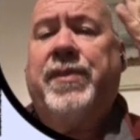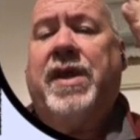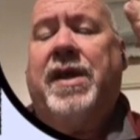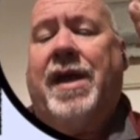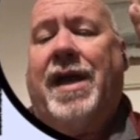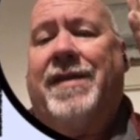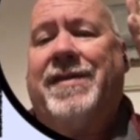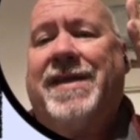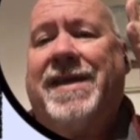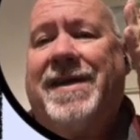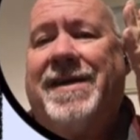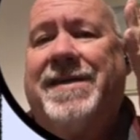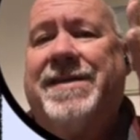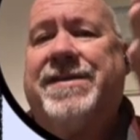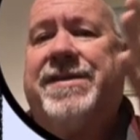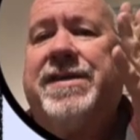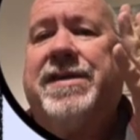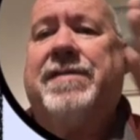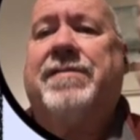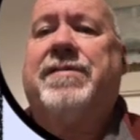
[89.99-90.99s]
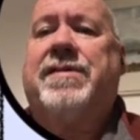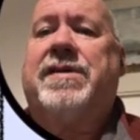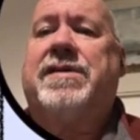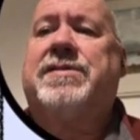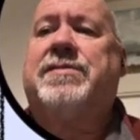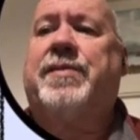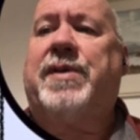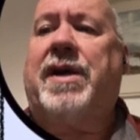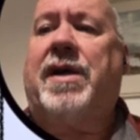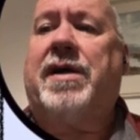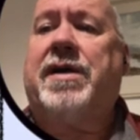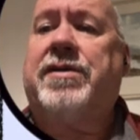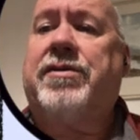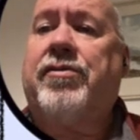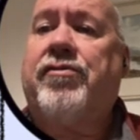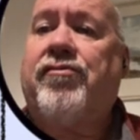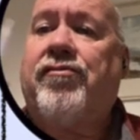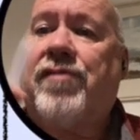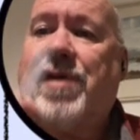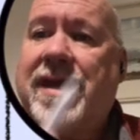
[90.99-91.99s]
And the idea is
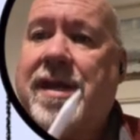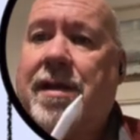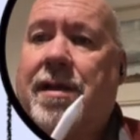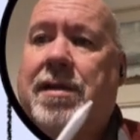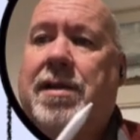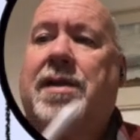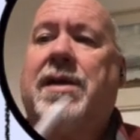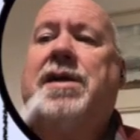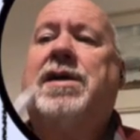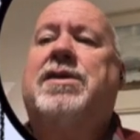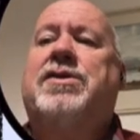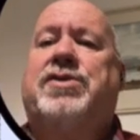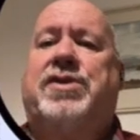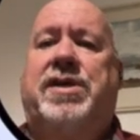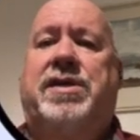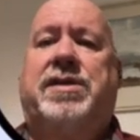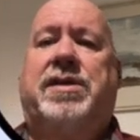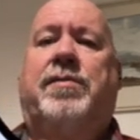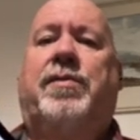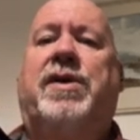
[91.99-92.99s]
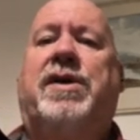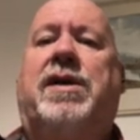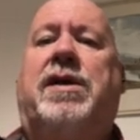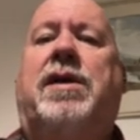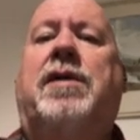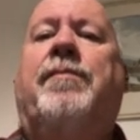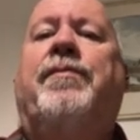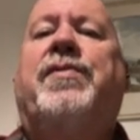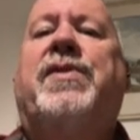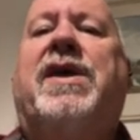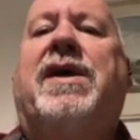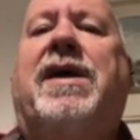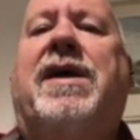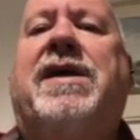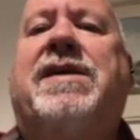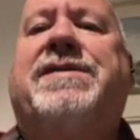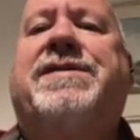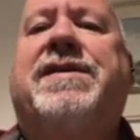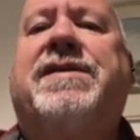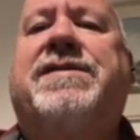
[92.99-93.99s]
behind real GDP
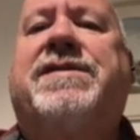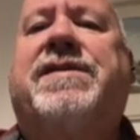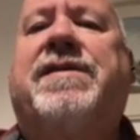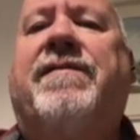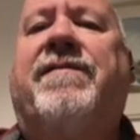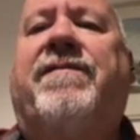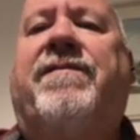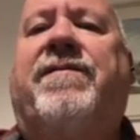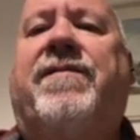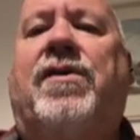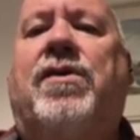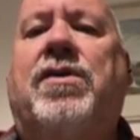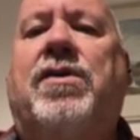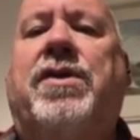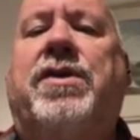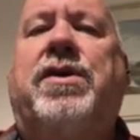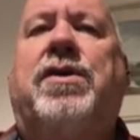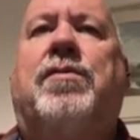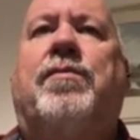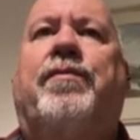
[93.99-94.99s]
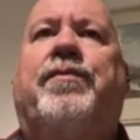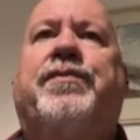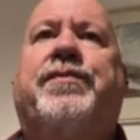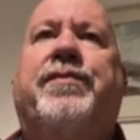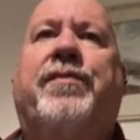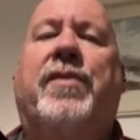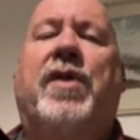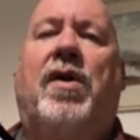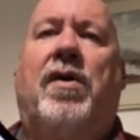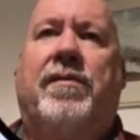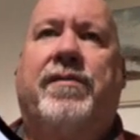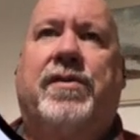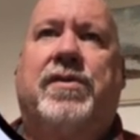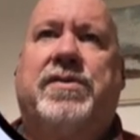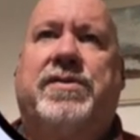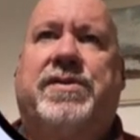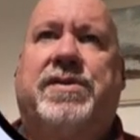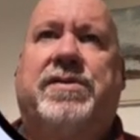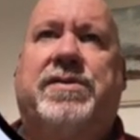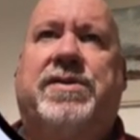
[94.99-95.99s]
is it's the volume of
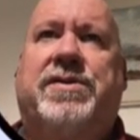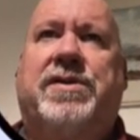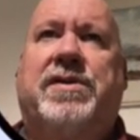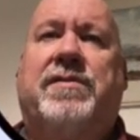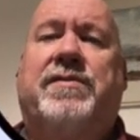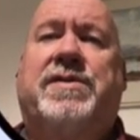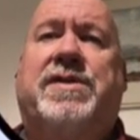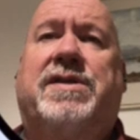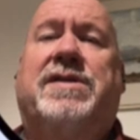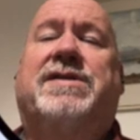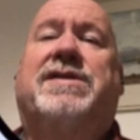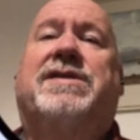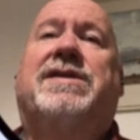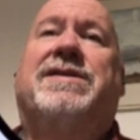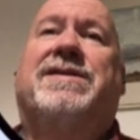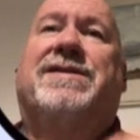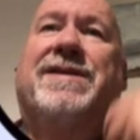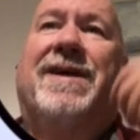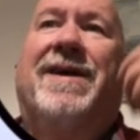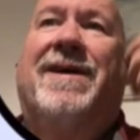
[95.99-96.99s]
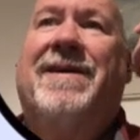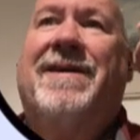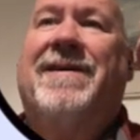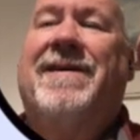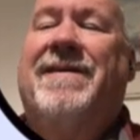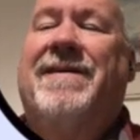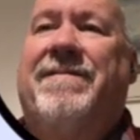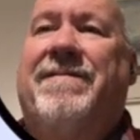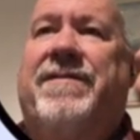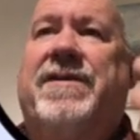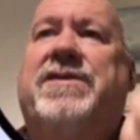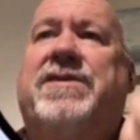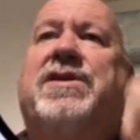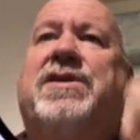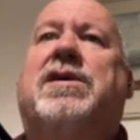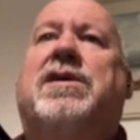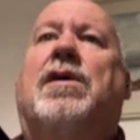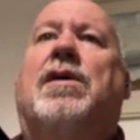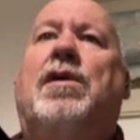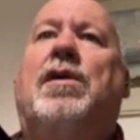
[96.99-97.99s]
goods and services. It's the
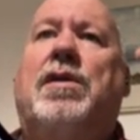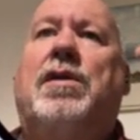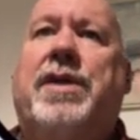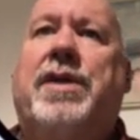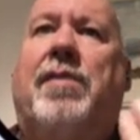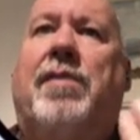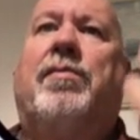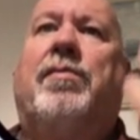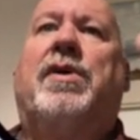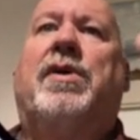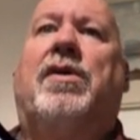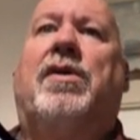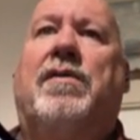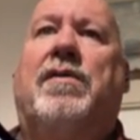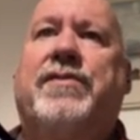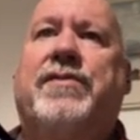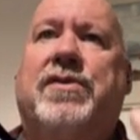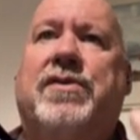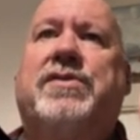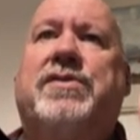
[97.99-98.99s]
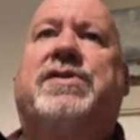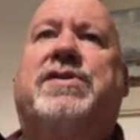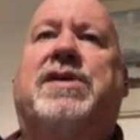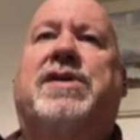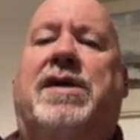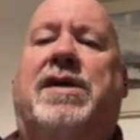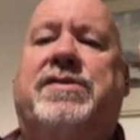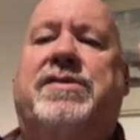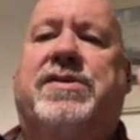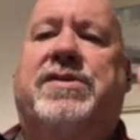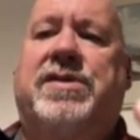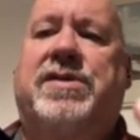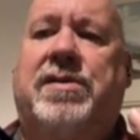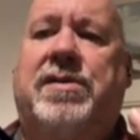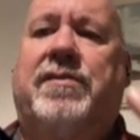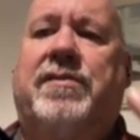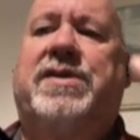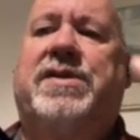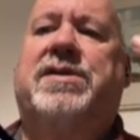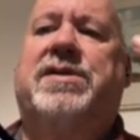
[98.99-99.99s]
physical number of goods and
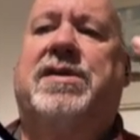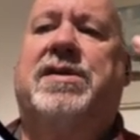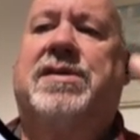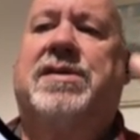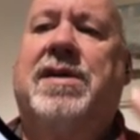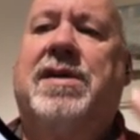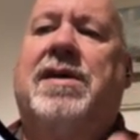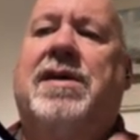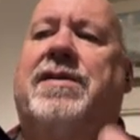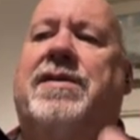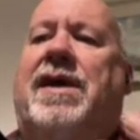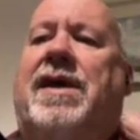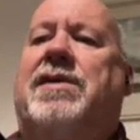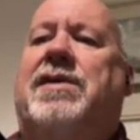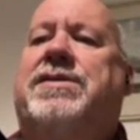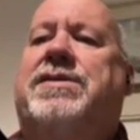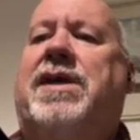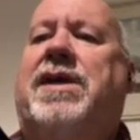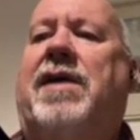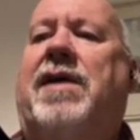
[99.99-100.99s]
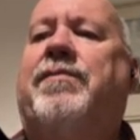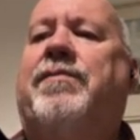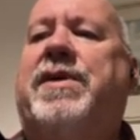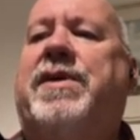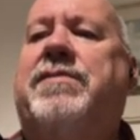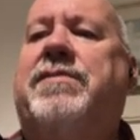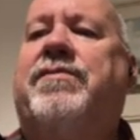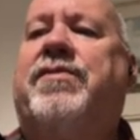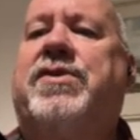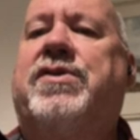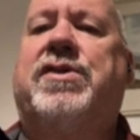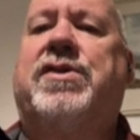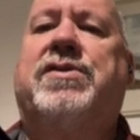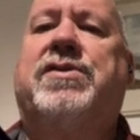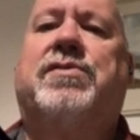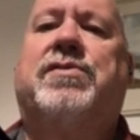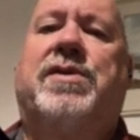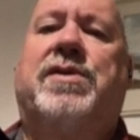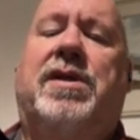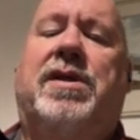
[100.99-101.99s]
services that can be
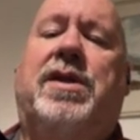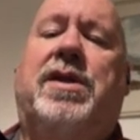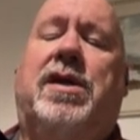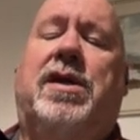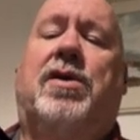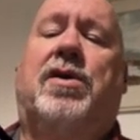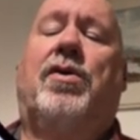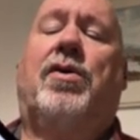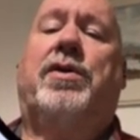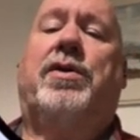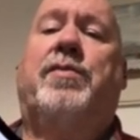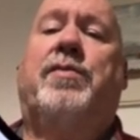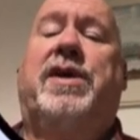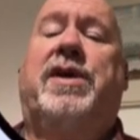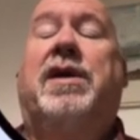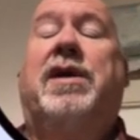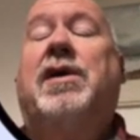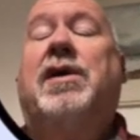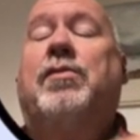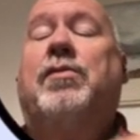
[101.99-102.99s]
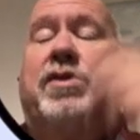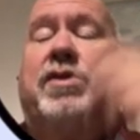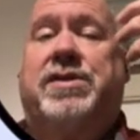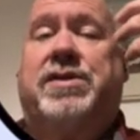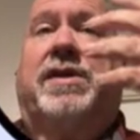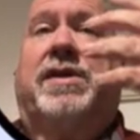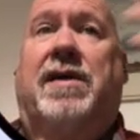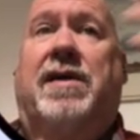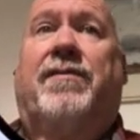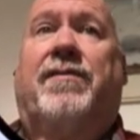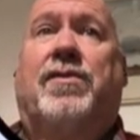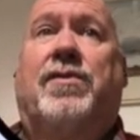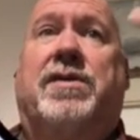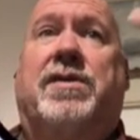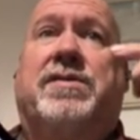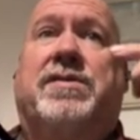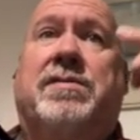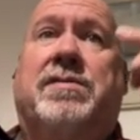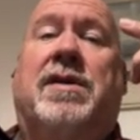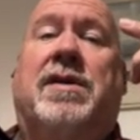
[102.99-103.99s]
produced within the economy, which therefore
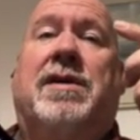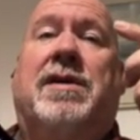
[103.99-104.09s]
can,